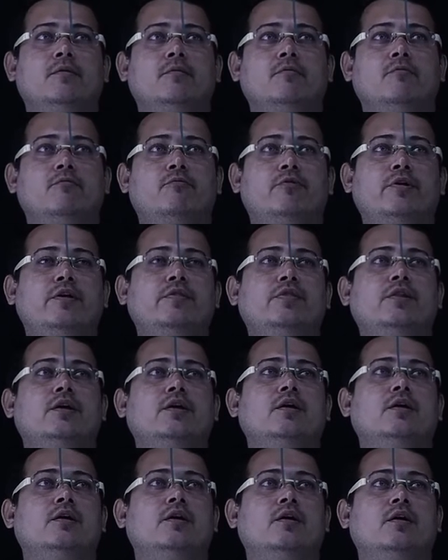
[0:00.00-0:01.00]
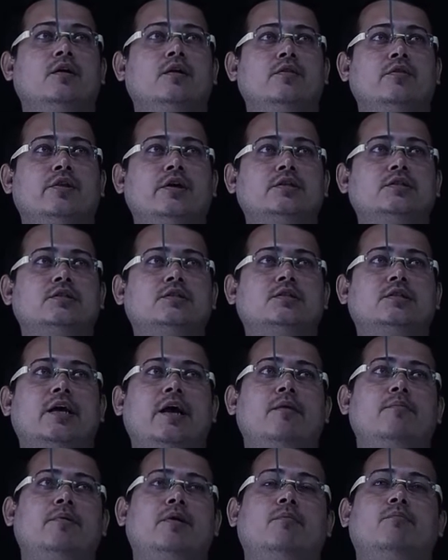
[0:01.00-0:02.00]
with the
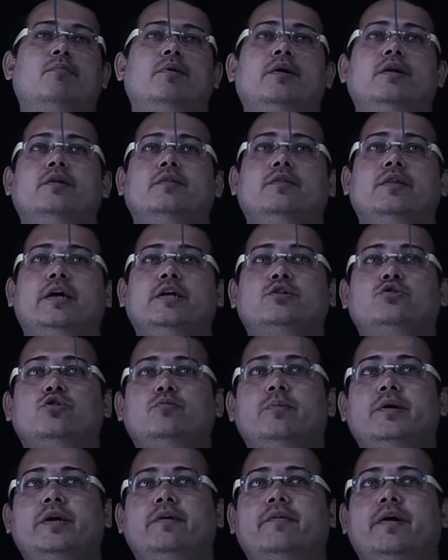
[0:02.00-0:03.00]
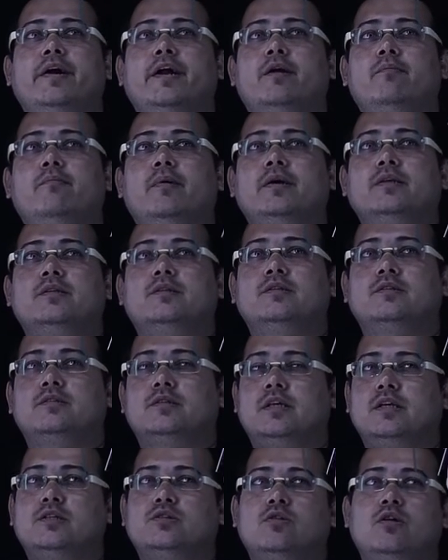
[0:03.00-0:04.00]
same number, that should be divided by
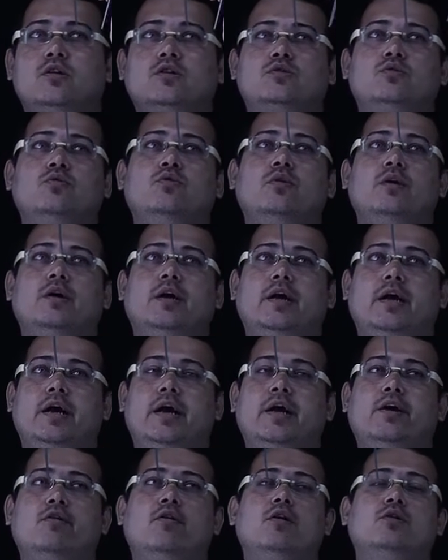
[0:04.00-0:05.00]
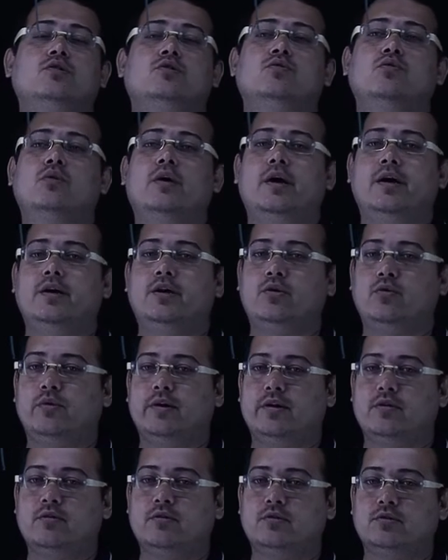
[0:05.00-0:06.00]
6 also, 8 also and
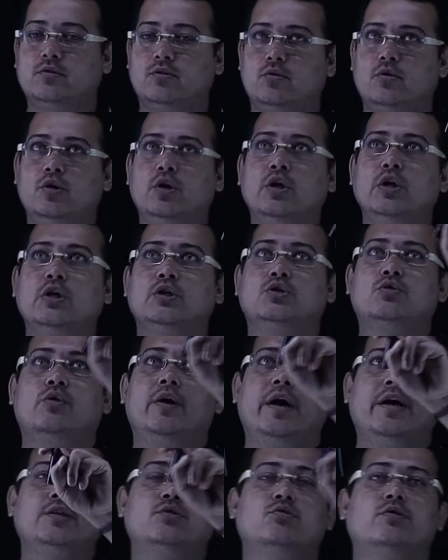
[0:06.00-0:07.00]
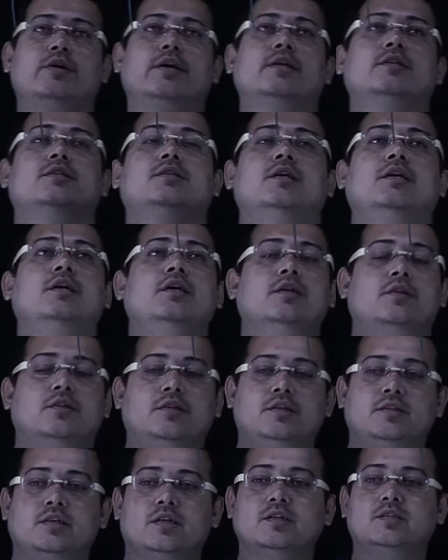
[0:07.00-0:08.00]
12 also. So as you can see,
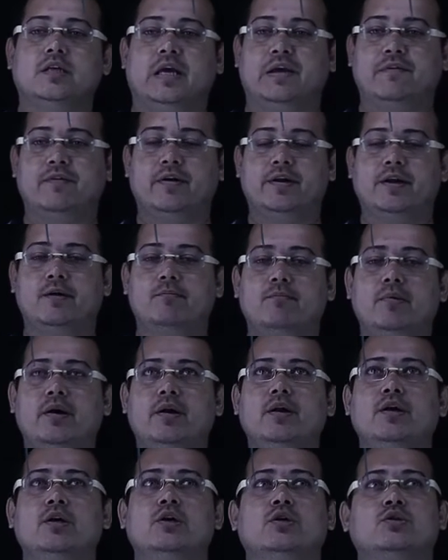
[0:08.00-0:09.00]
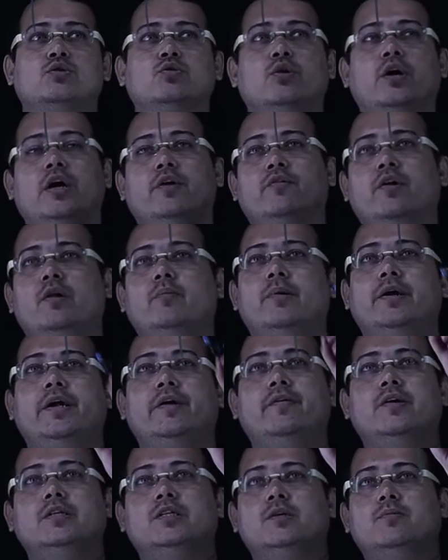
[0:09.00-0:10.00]
this is even number, so it will be
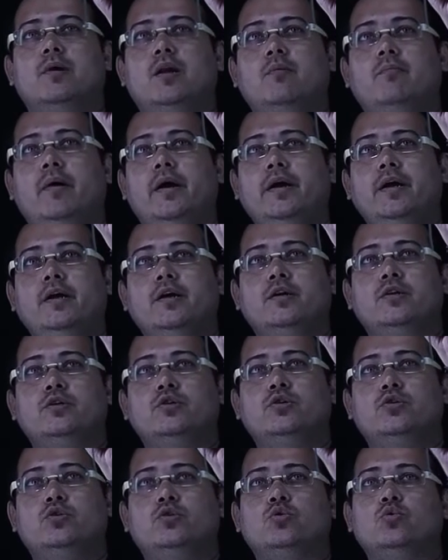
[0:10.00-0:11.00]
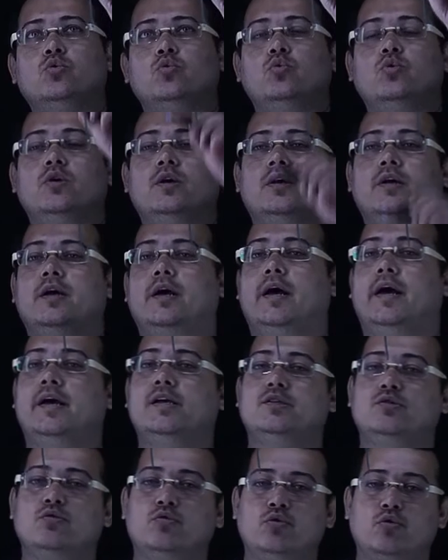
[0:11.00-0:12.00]
divisible by 2.
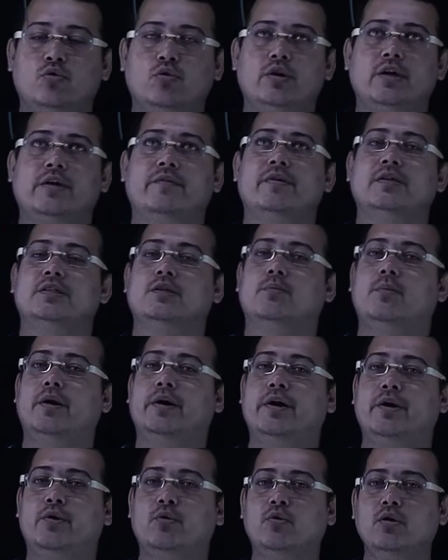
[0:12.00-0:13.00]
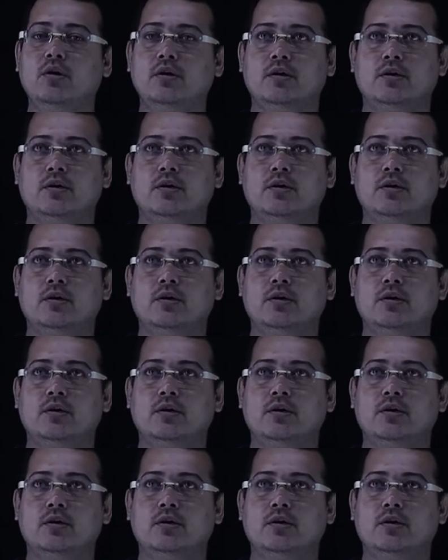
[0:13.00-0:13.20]
As you know, divisibility rule,